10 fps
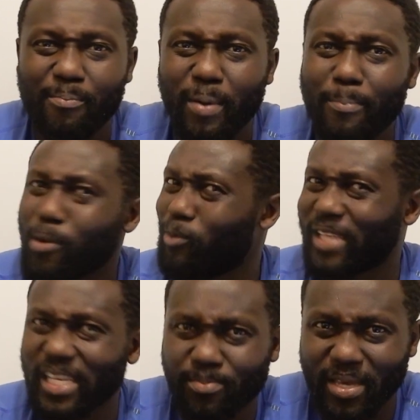but
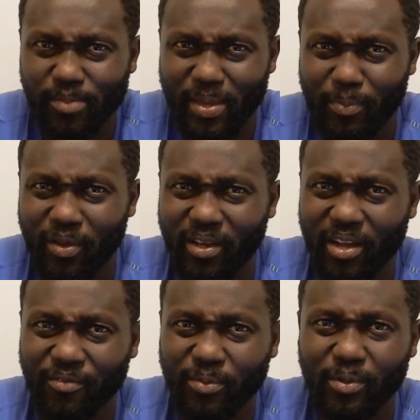protest makes people
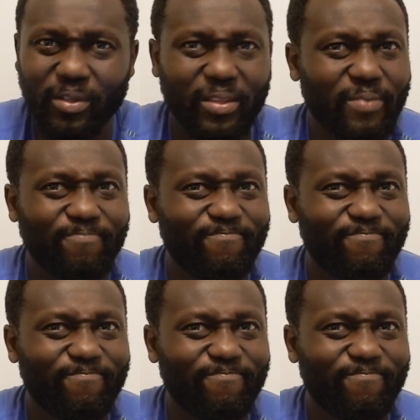uncomfortable.